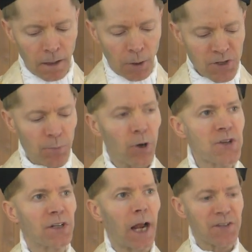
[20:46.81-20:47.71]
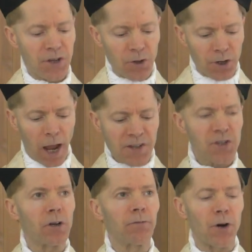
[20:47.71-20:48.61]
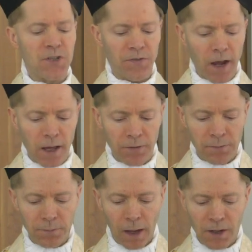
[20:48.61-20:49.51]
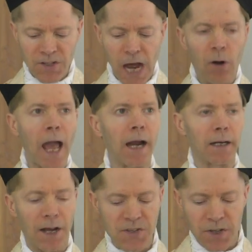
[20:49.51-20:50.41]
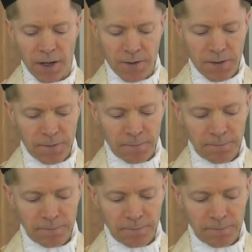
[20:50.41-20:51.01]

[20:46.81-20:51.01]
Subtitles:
He was imprisoned and executed for his faith and is now a canonized saint.